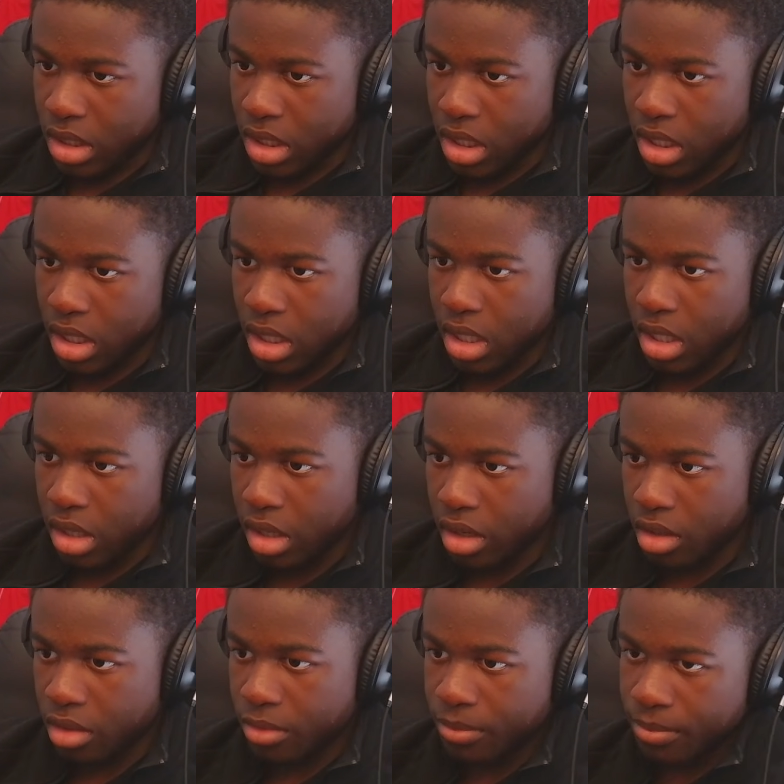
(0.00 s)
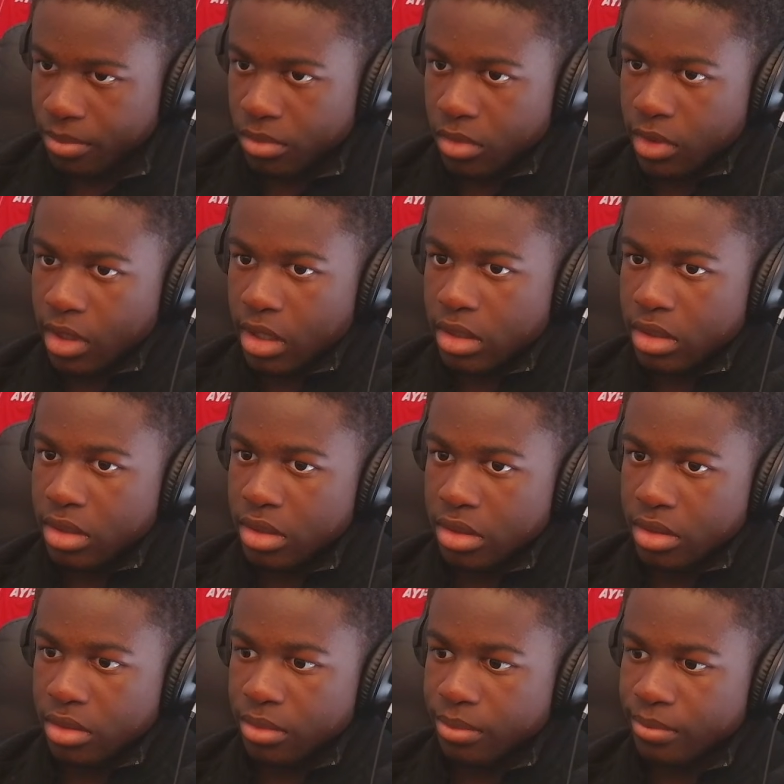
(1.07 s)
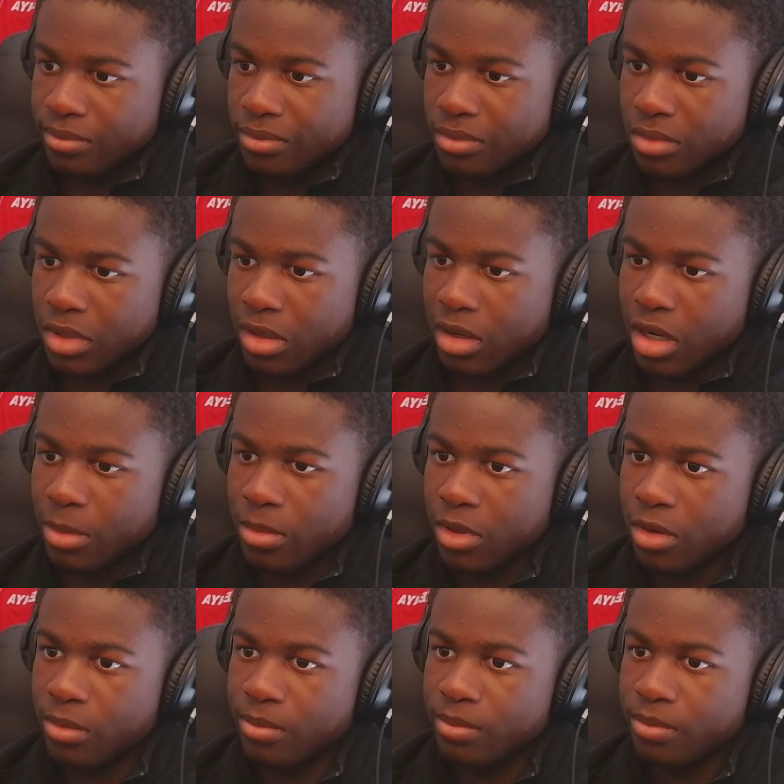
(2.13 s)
Yeah, that's alright, bro.